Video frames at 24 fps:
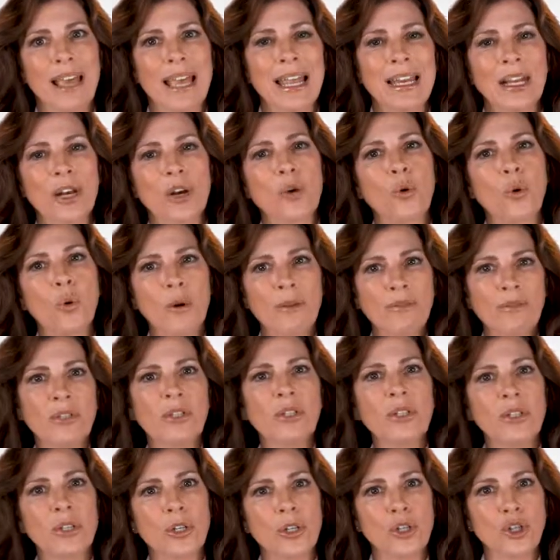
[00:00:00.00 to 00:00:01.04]
an
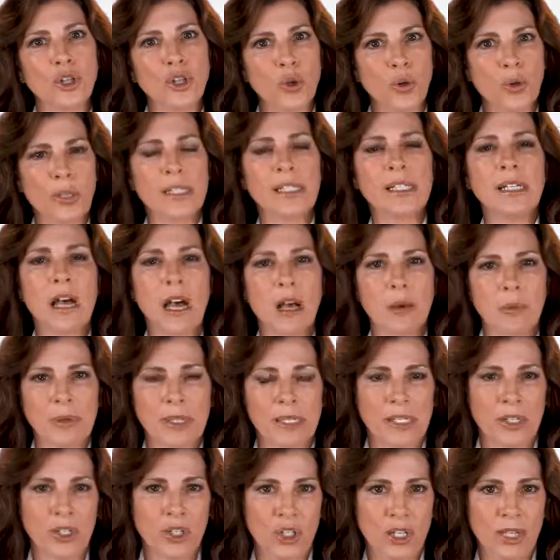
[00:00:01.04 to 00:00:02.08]
equivalent short stock
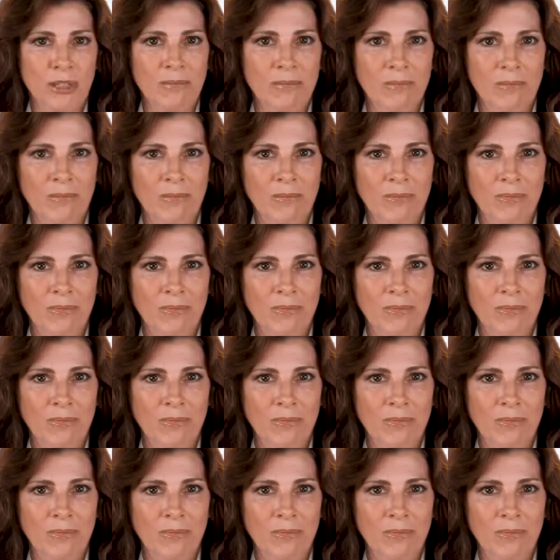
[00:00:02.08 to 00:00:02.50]
position.